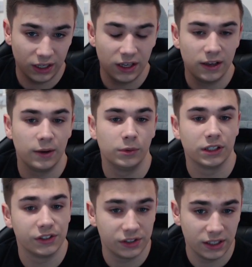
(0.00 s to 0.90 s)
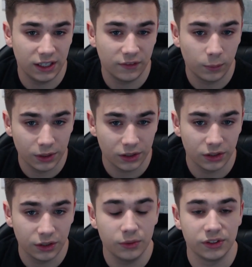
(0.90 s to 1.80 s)
and we're going to see if we can
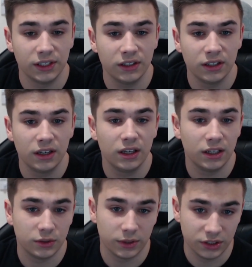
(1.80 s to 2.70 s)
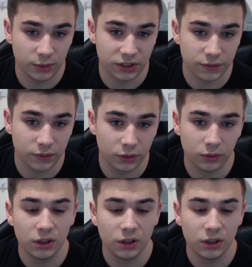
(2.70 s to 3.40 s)
use it in 2024.